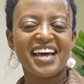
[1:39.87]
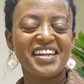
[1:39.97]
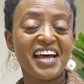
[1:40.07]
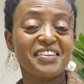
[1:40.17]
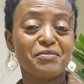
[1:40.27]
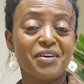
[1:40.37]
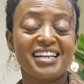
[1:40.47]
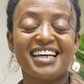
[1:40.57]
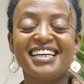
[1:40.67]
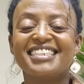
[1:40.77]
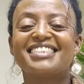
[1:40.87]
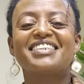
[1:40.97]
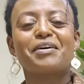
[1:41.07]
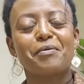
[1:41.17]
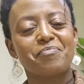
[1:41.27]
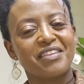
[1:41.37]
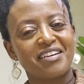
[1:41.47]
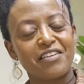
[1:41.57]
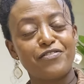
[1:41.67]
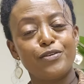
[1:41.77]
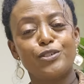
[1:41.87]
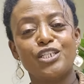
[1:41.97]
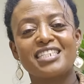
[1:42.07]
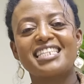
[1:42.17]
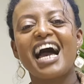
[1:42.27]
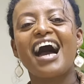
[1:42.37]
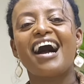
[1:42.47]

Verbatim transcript: Another one is refugees